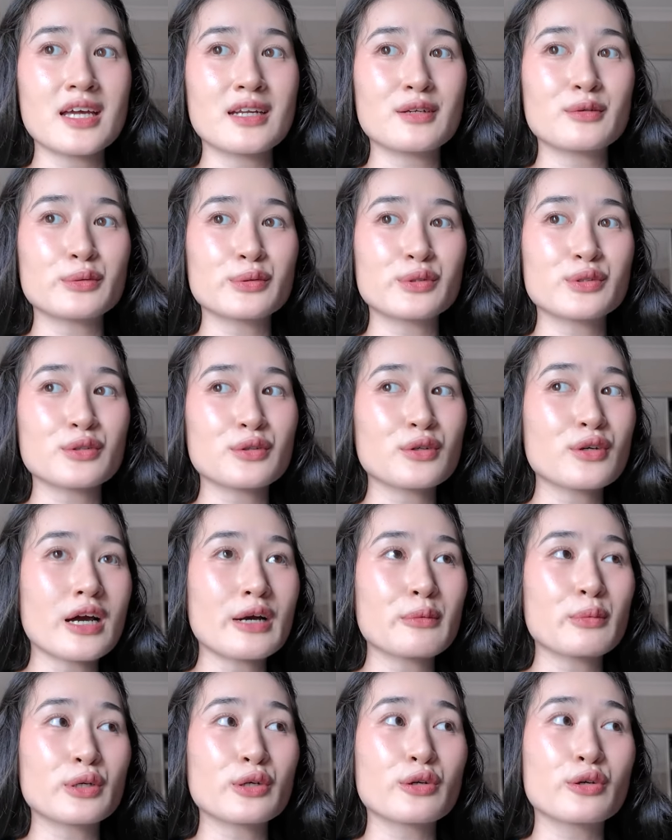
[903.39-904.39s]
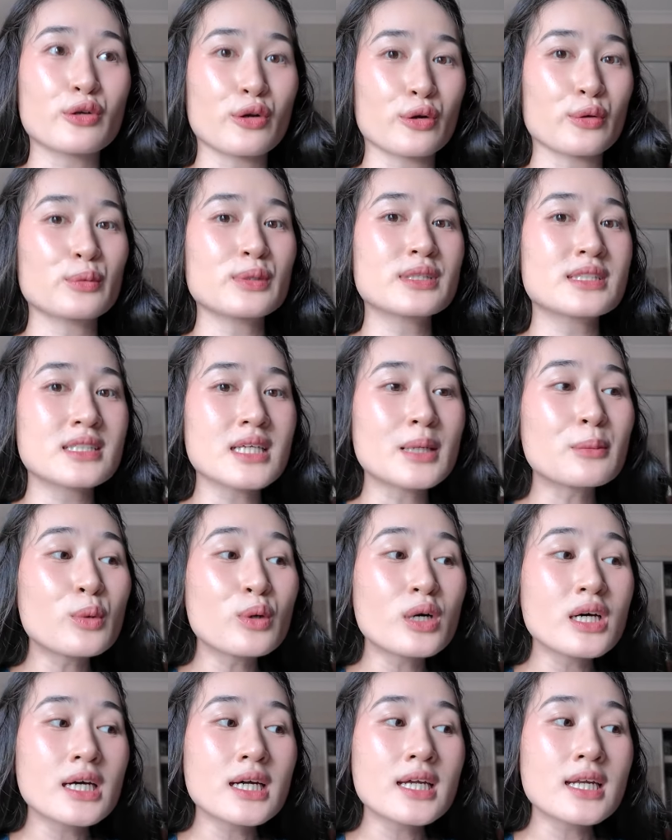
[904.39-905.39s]
and also I want to go with
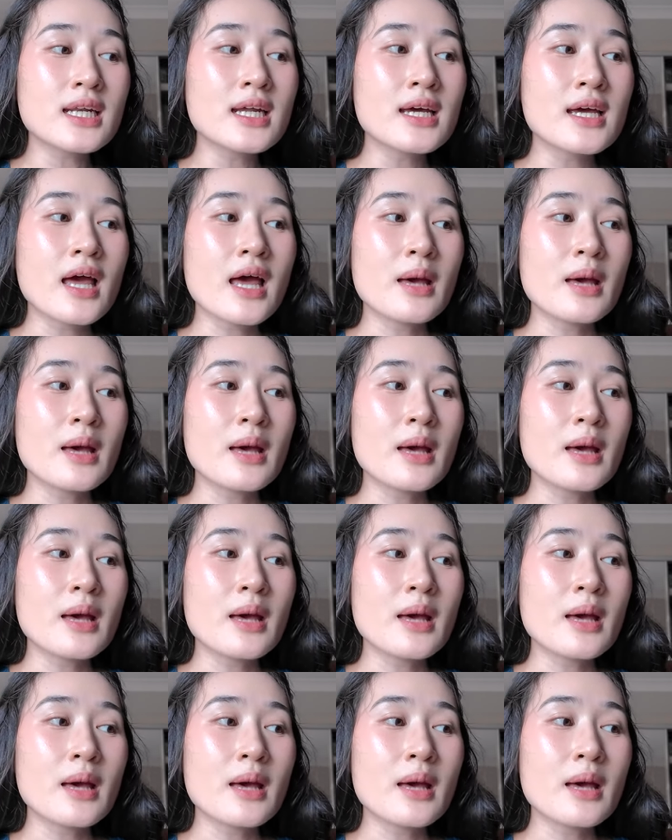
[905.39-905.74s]
someone,